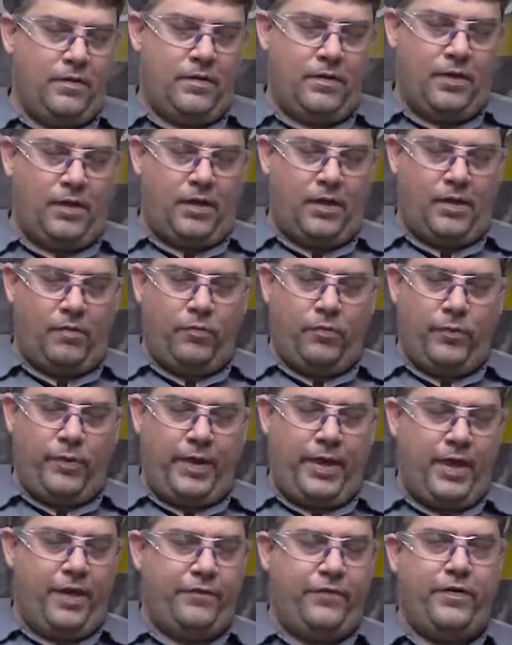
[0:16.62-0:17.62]
What we
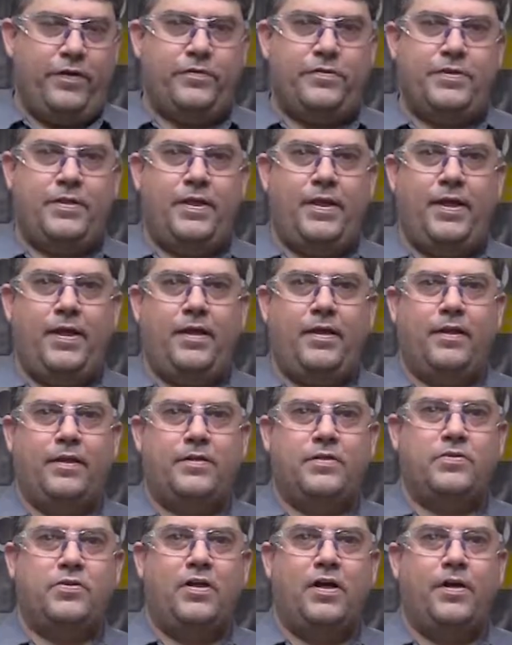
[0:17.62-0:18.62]
have here today, I'd
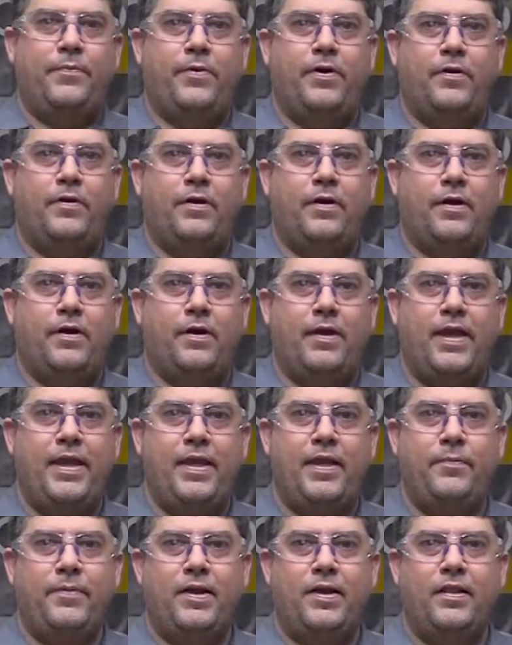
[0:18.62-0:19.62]
like to talk about our
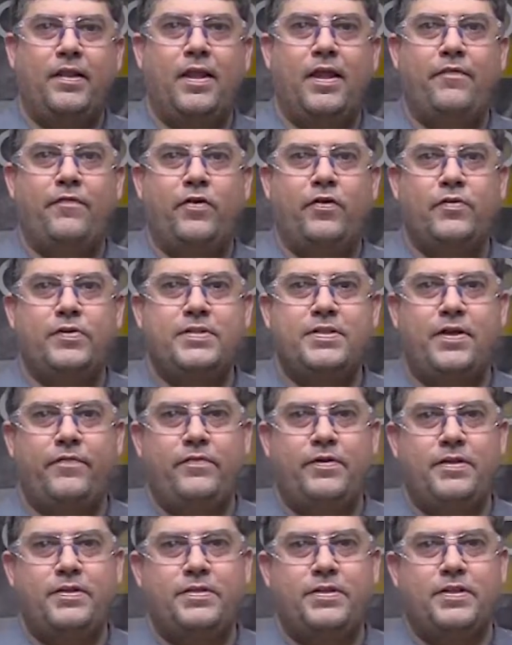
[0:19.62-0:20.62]
AME
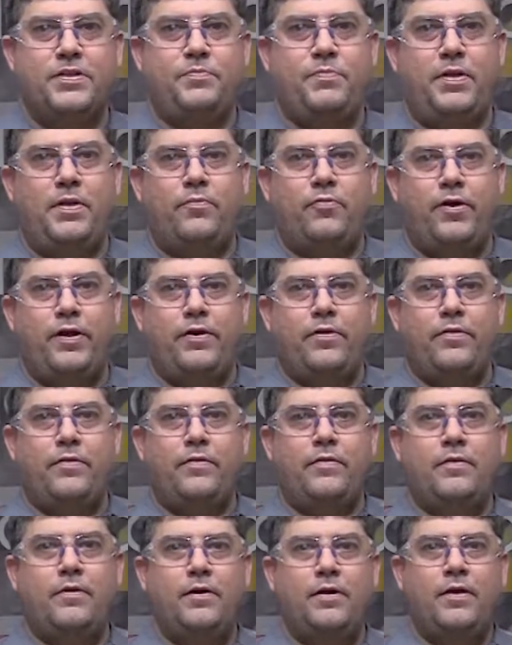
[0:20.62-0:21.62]
11076 Bead Breaker.
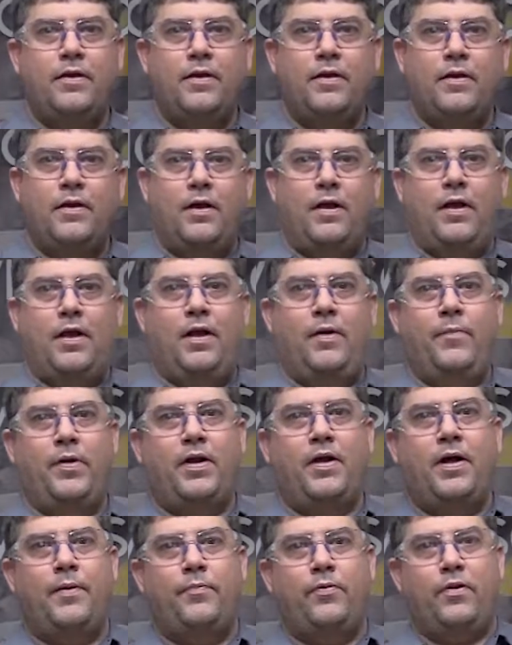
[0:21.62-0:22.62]
A
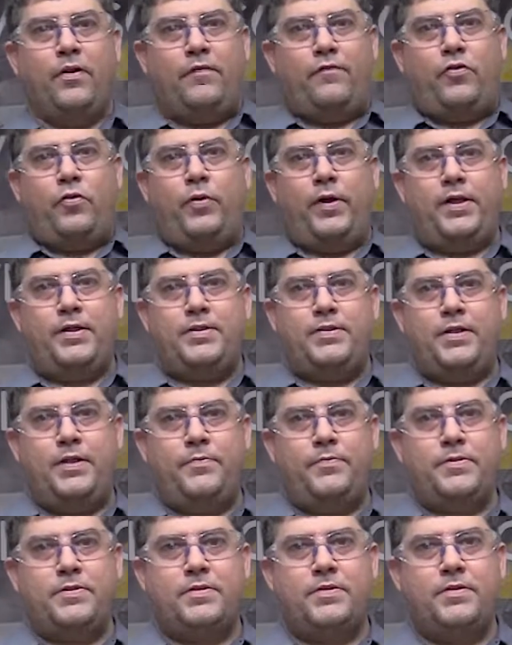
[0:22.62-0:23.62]
couple of quick
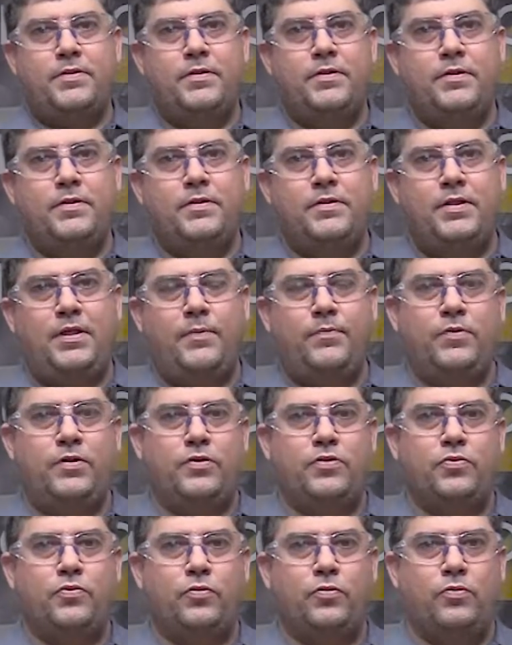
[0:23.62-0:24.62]
tips to keep the
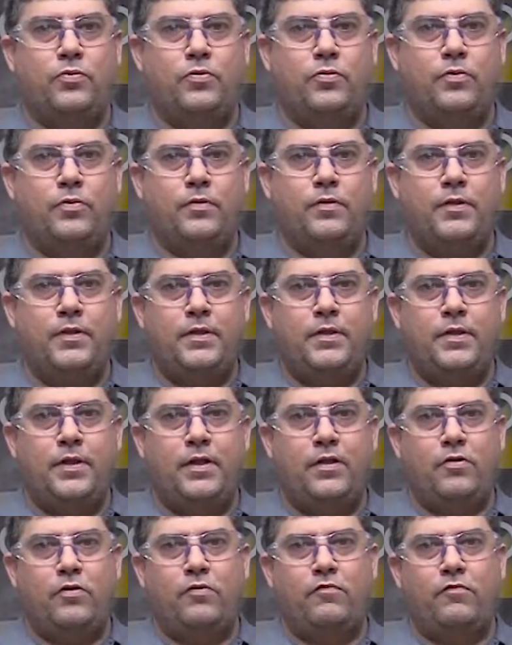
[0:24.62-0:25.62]
tool
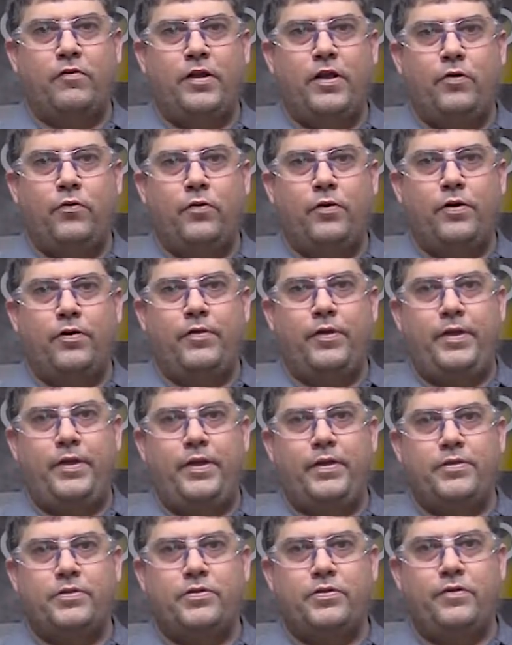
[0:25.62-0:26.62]
in good working order and
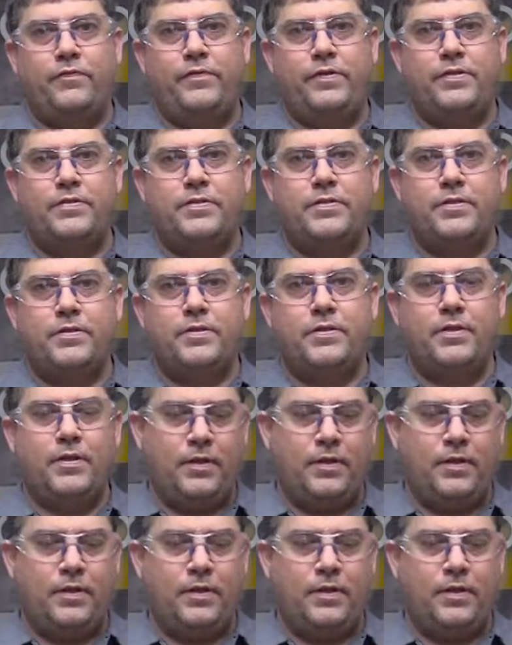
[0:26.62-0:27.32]
in service.